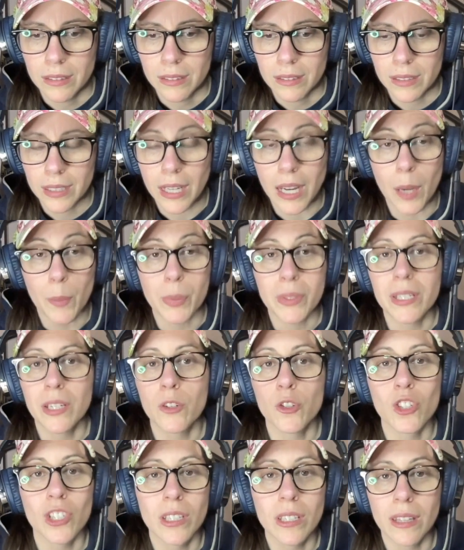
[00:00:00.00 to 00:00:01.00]

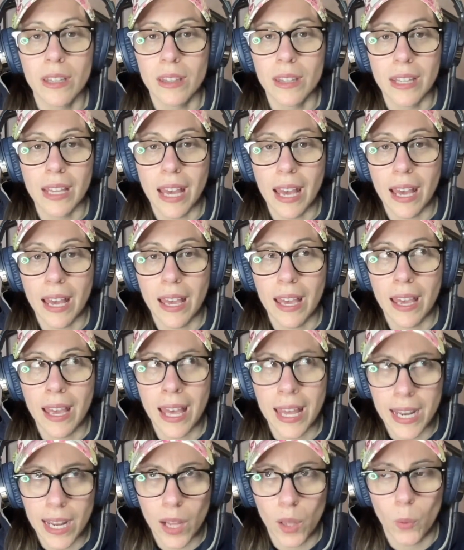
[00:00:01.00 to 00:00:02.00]
competition in the
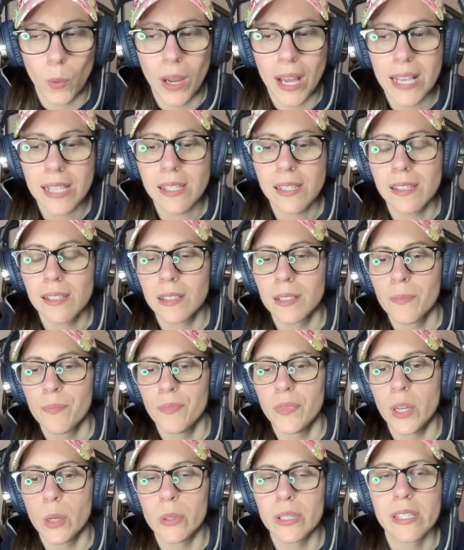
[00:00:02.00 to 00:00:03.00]
NL West,
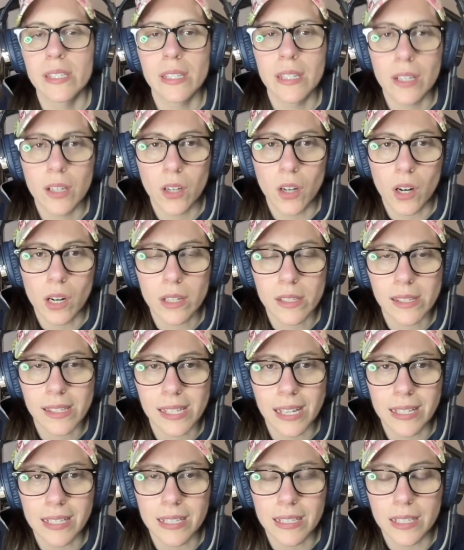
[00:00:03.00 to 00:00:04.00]
Noah Syndergaard
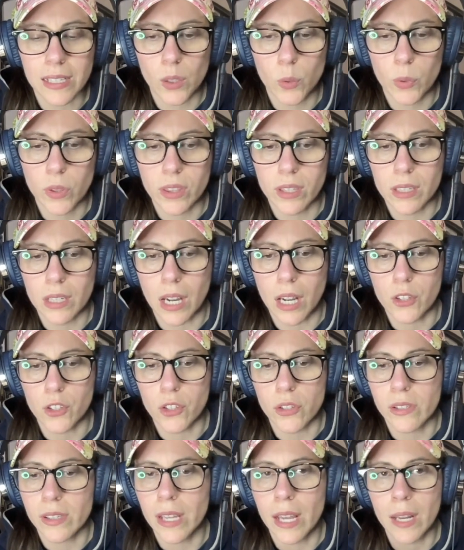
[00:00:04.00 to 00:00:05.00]
signed a deal with the
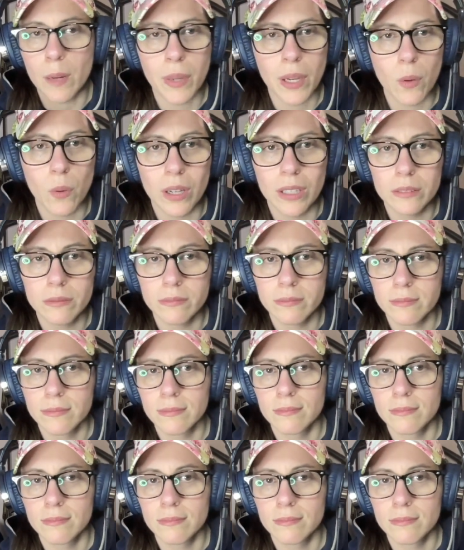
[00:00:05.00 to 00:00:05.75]
Dodgers. Not a big one.